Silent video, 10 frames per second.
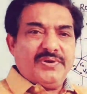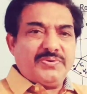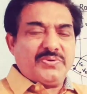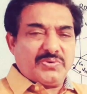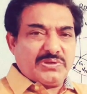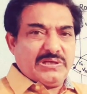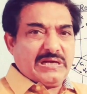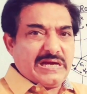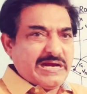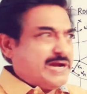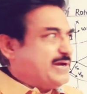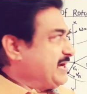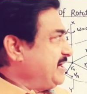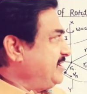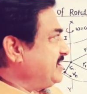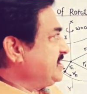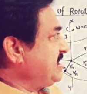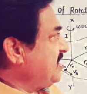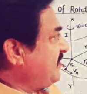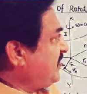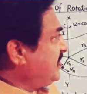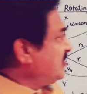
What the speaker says: Total kinetic energy of a